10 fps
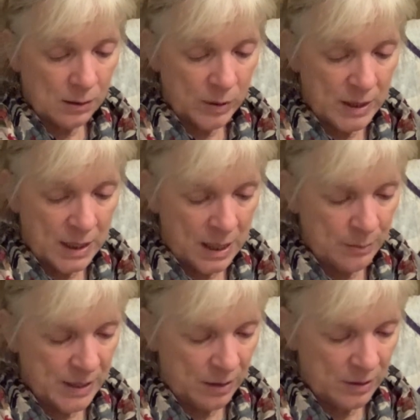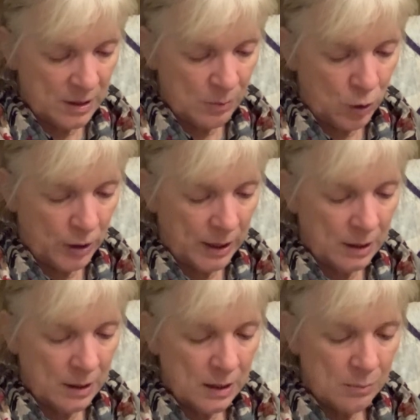When they came down in the
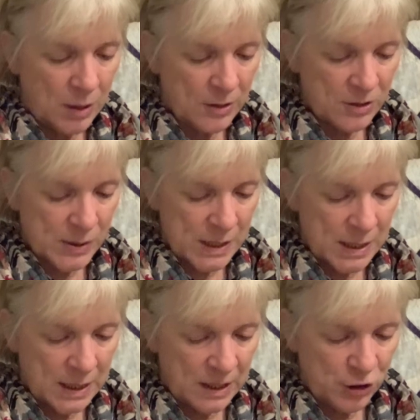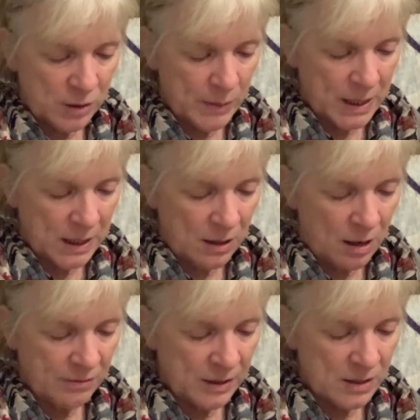morning, Marta was in the kitchen making
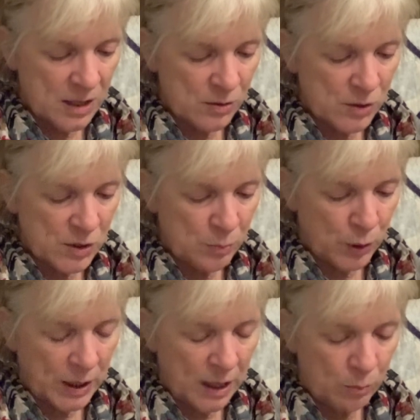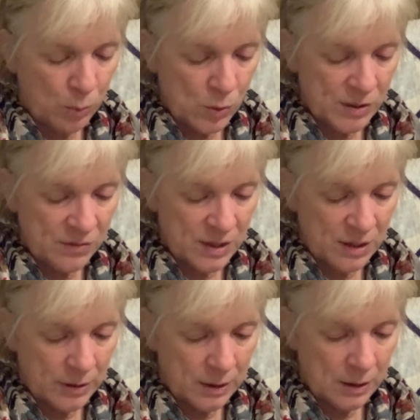coffee and toast, putting out bowls of
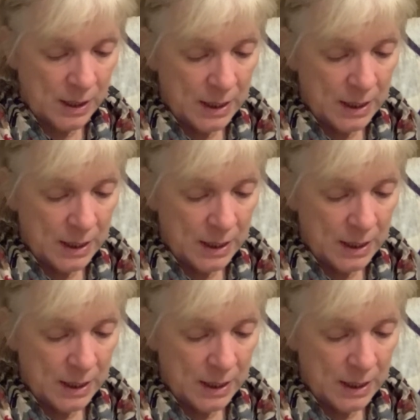cereal,